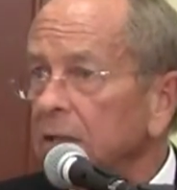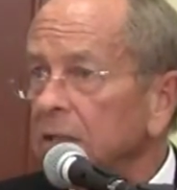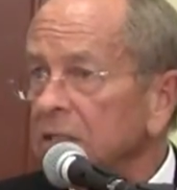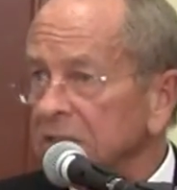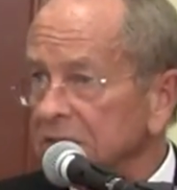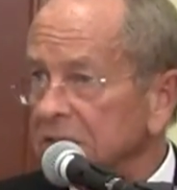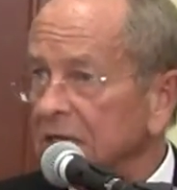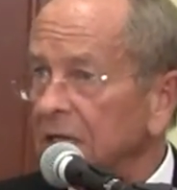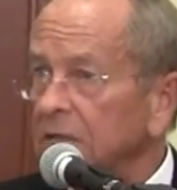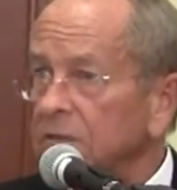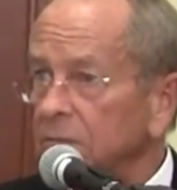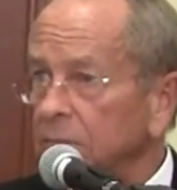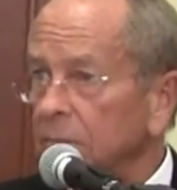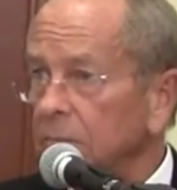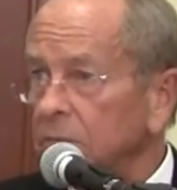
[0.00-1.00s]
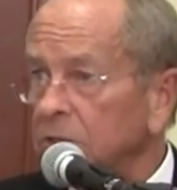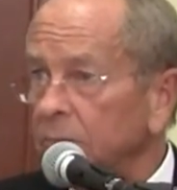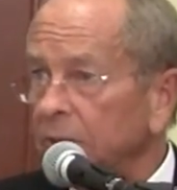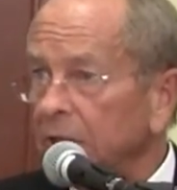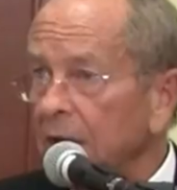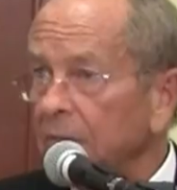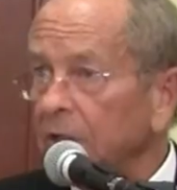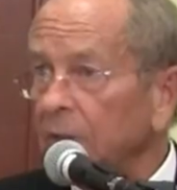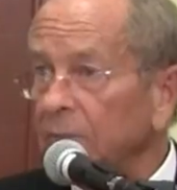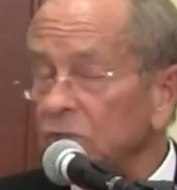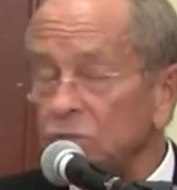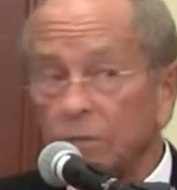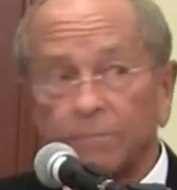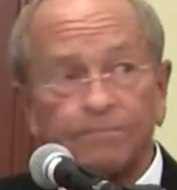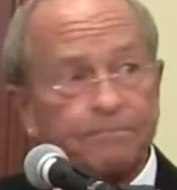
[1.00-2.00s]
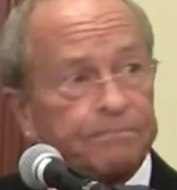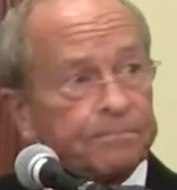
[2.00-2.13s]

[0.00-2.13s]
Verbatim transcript: consent to, to becoming a bishop